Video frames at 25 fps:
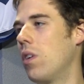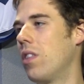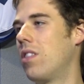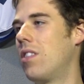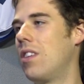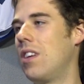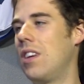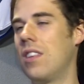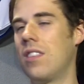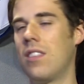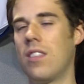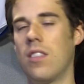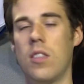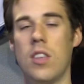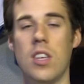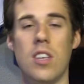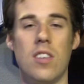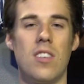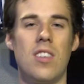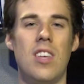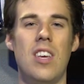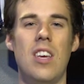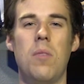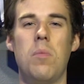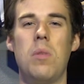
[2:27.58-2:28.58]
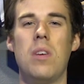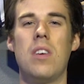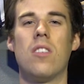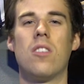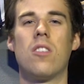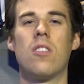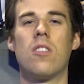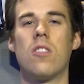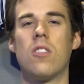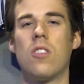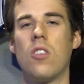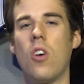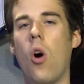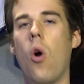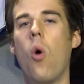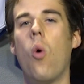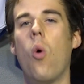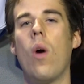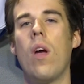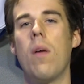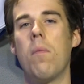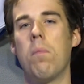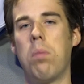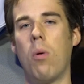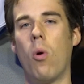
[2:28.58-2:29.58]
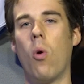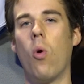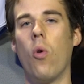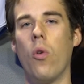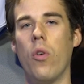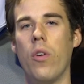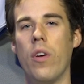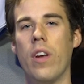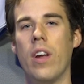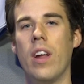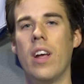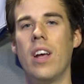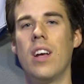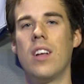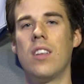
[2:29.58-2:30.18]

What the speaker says: with this team, he's so important